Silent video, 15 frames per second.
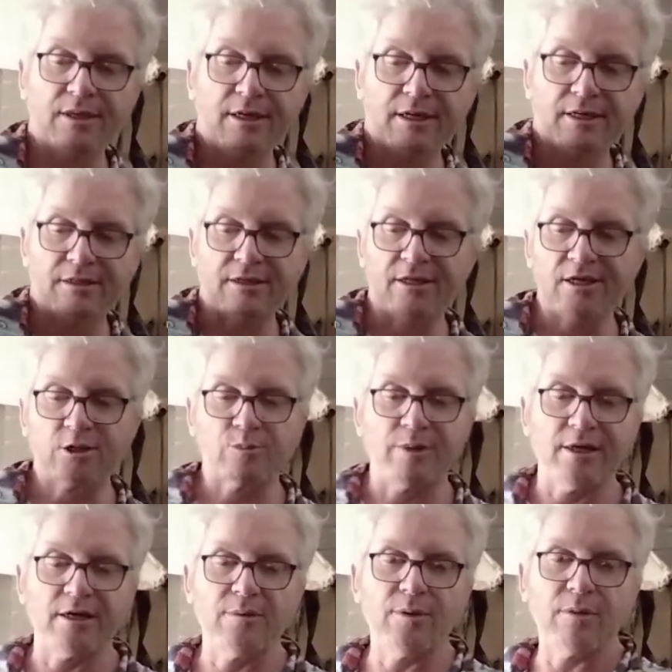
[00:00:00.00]
The next part I
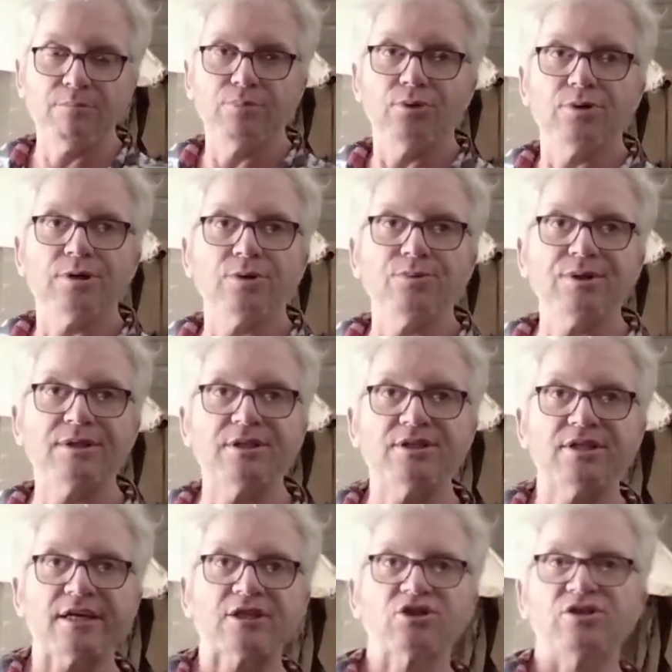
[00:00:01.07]
might bore you with is
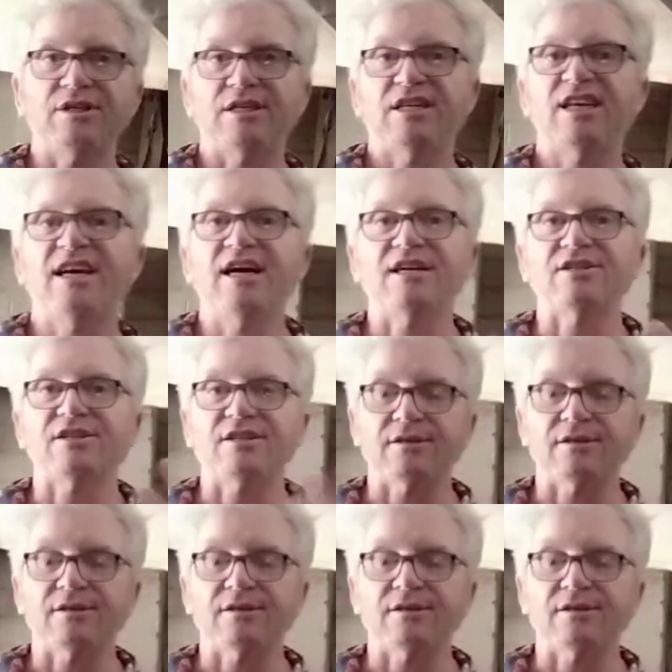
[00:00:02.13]
actually cutting